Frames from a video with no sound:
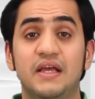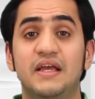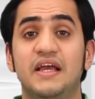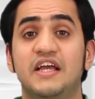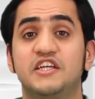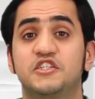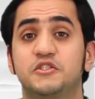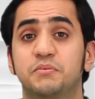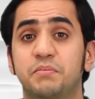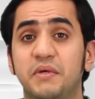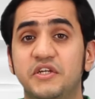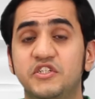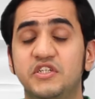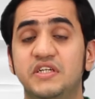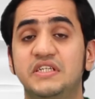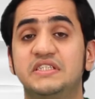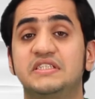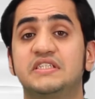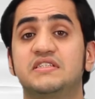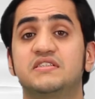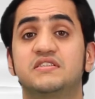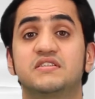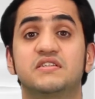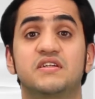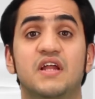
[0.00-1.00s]
especially
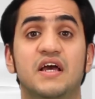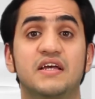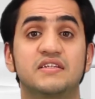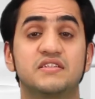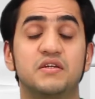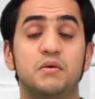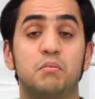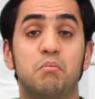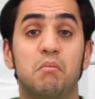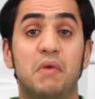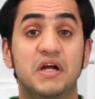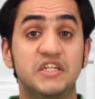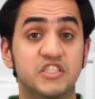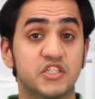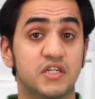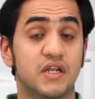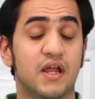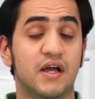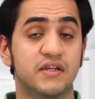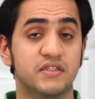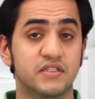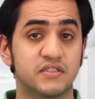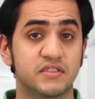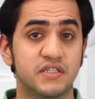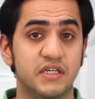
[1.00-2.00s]
since it has a much
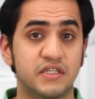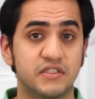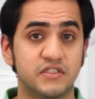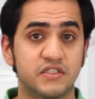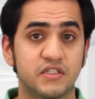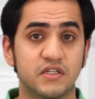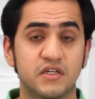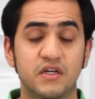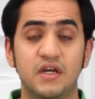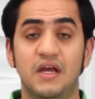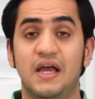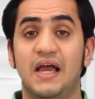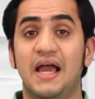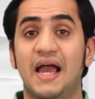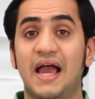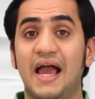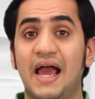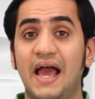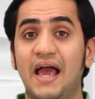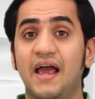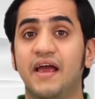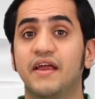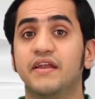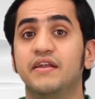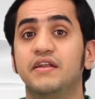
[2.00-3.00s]
larger sensor
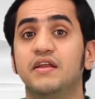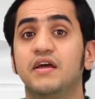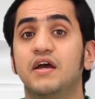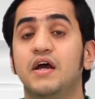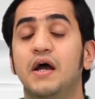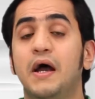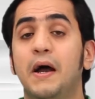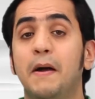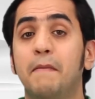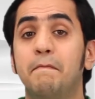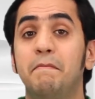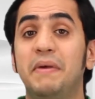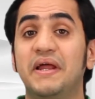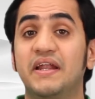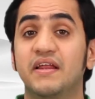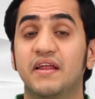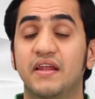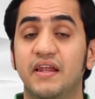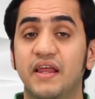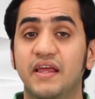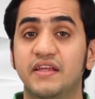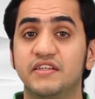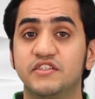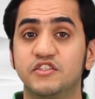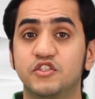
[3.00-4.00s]
and a better
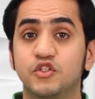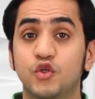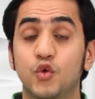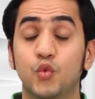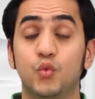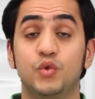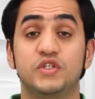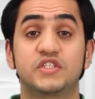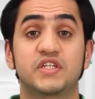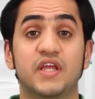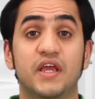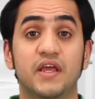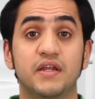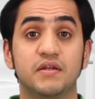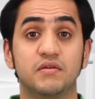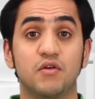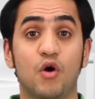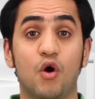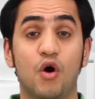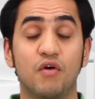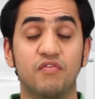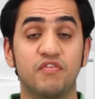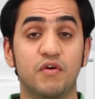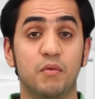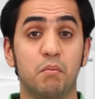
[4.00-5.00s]
lens, which can
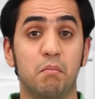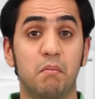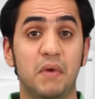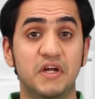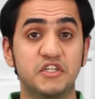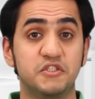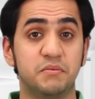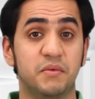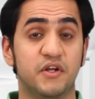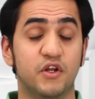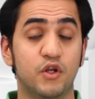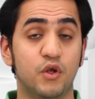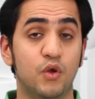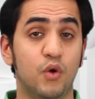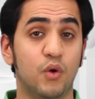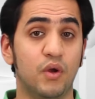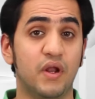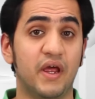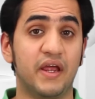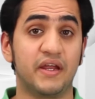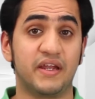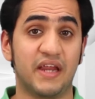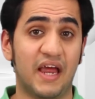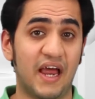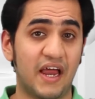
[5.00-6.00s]
offer much better low
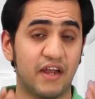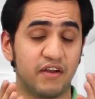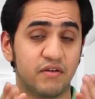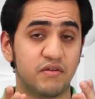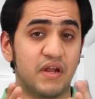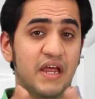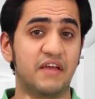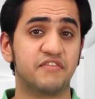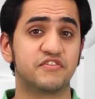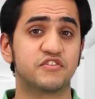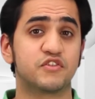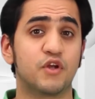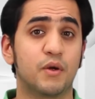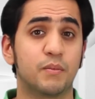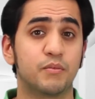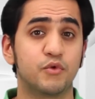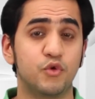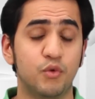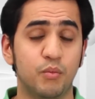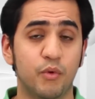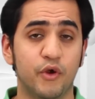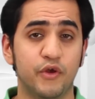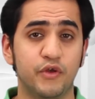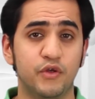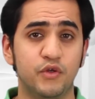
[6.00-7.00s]
light at f-stop
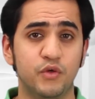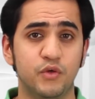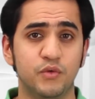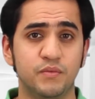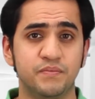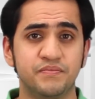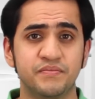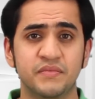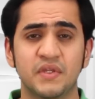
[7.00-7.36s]
2.2.